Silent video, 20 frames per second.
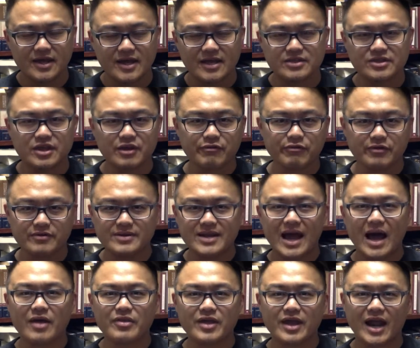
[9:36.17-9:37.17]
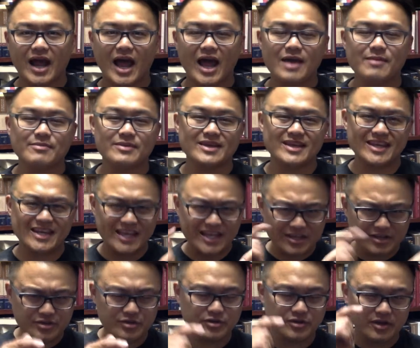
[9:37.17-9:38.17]
And therefore, now that I am
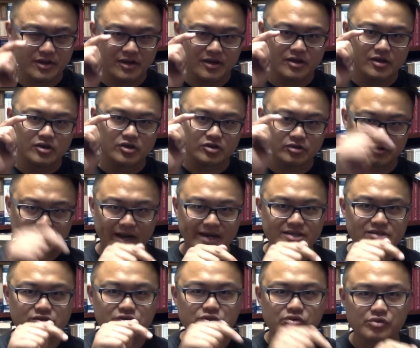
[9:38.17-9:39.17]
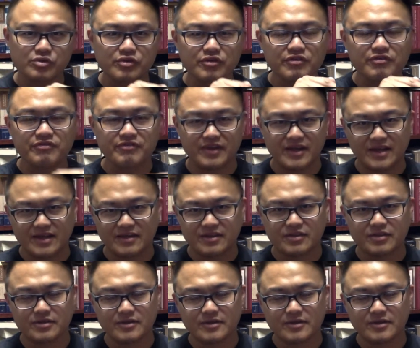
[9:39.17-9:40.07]
in Christ through faith,